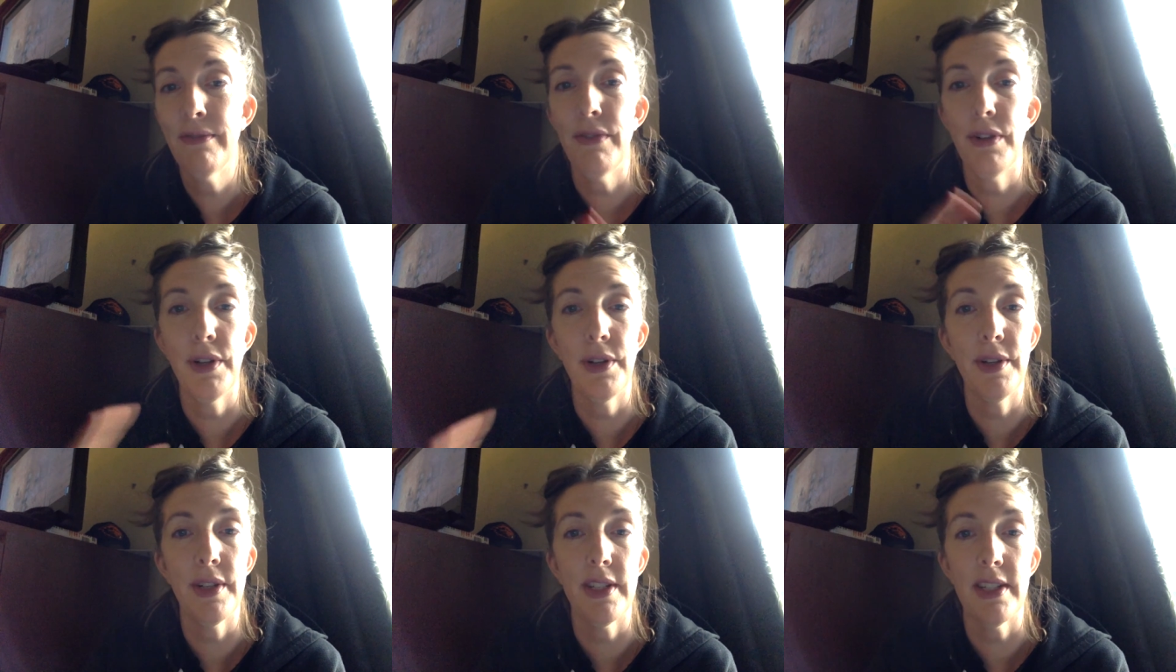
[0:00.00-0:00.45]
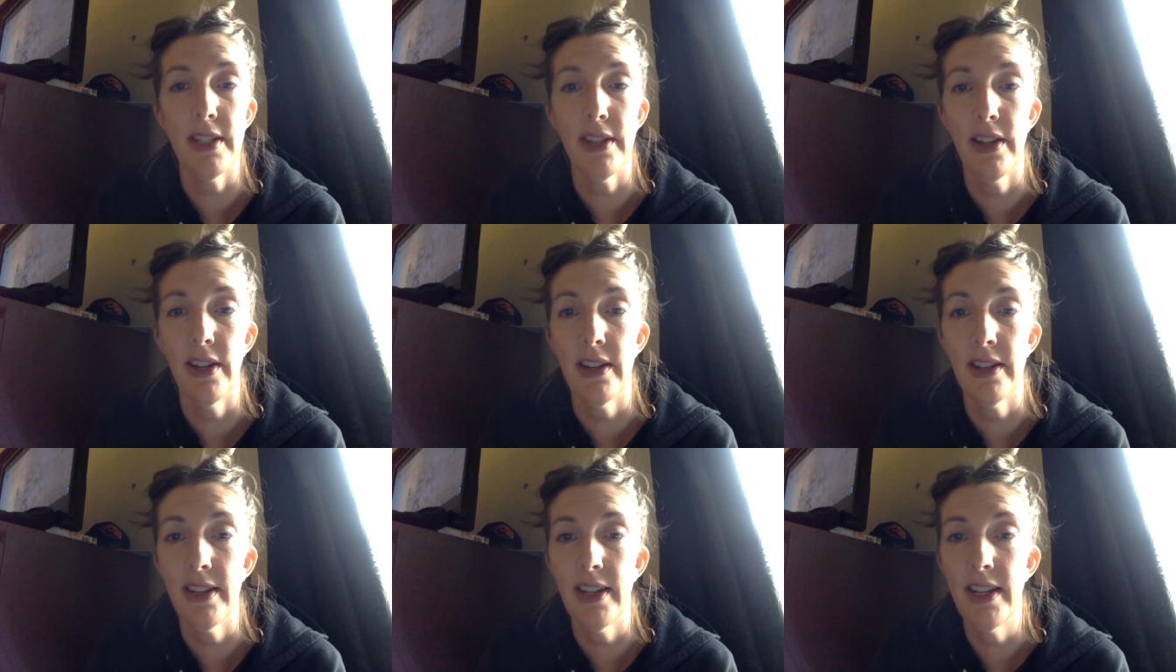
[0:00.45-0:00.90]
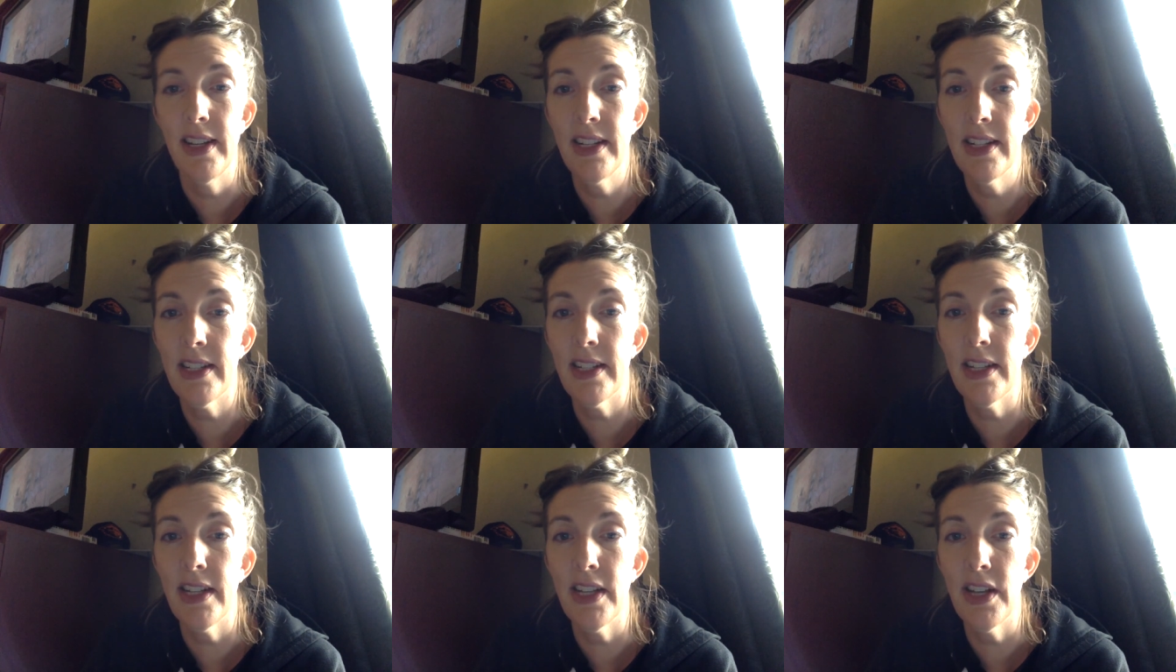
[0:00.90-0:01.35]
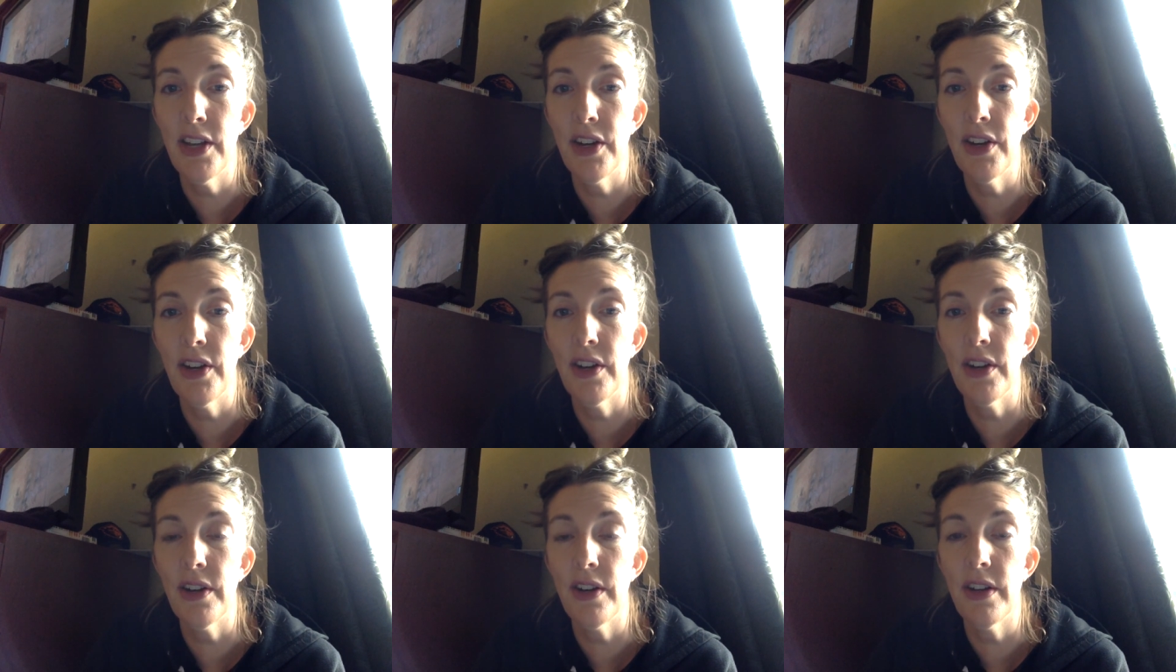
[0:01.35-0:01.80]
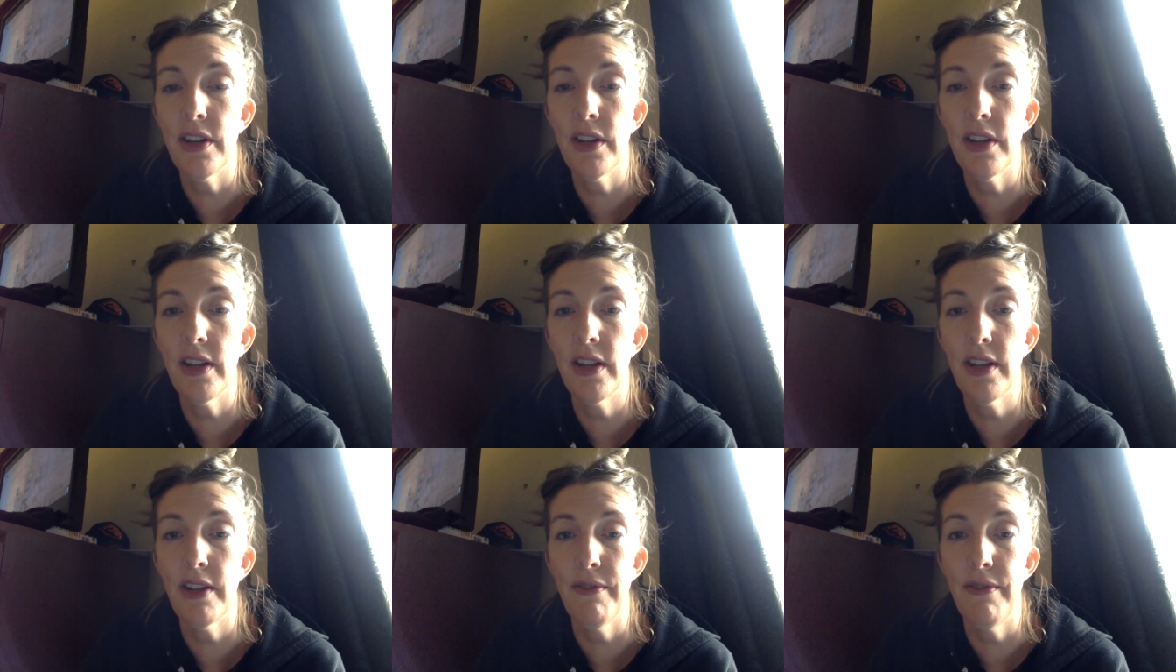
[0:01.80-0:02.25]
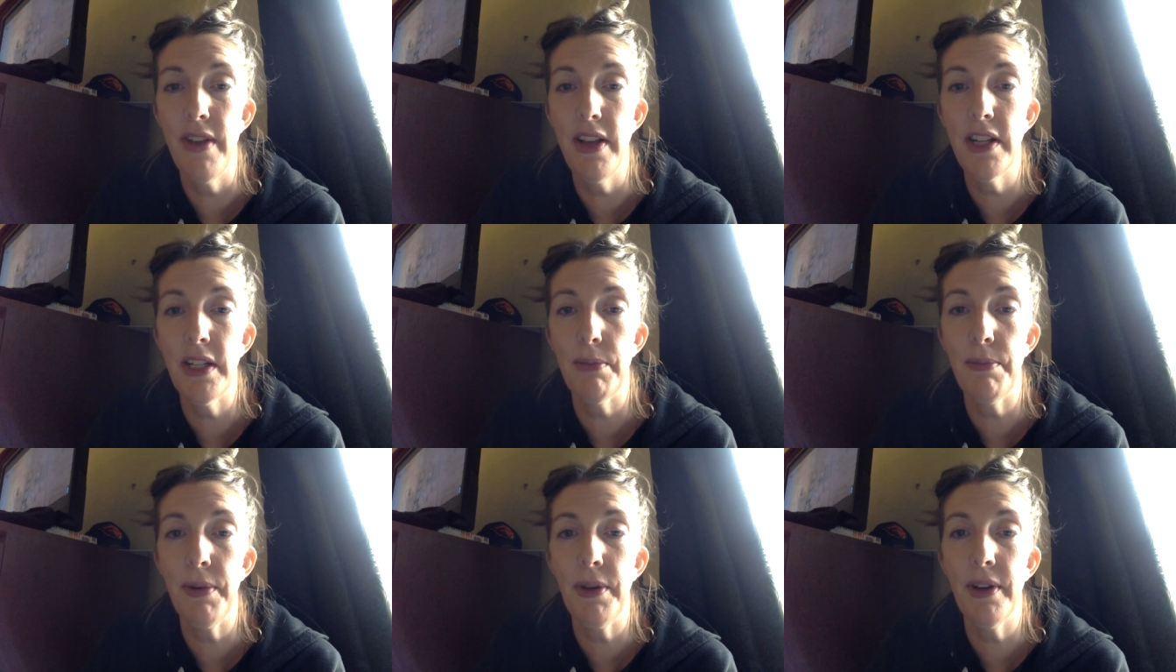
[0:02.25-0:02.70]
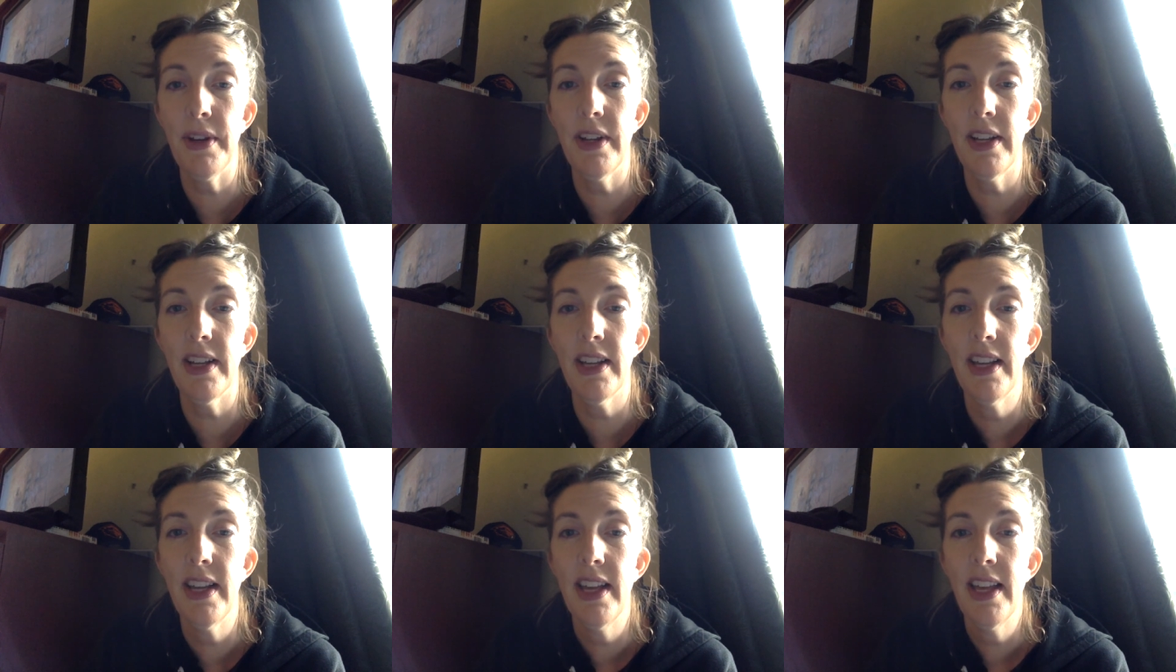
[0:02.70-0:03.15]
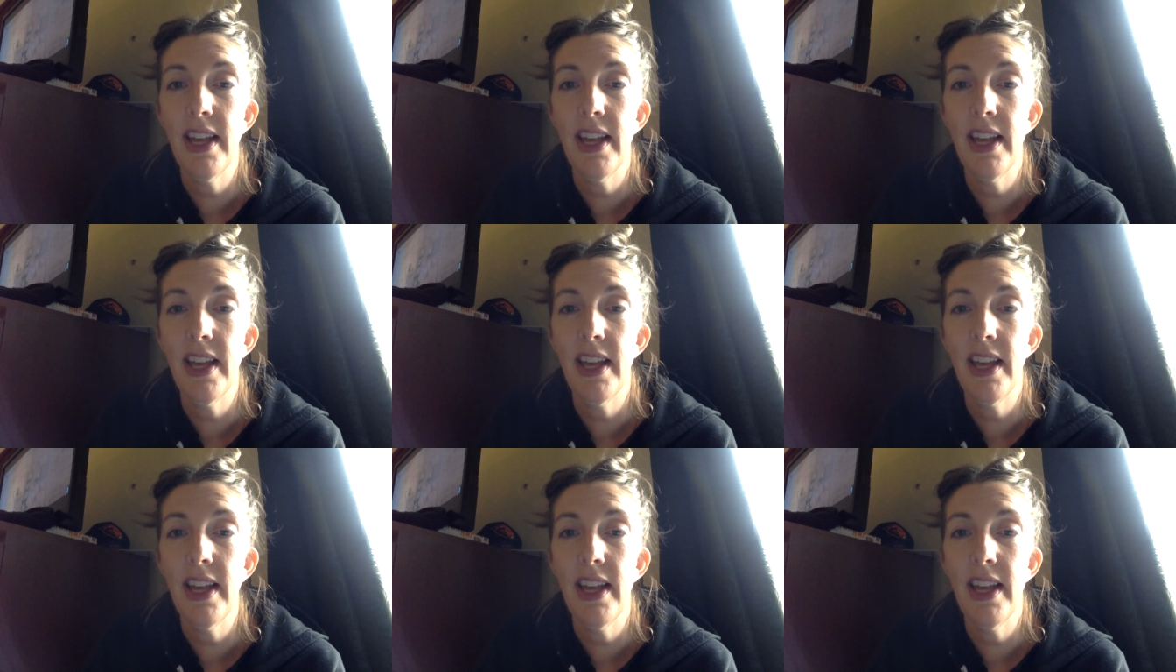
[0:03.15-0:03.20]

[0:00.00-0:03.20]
Follow us on Insta or Facebook.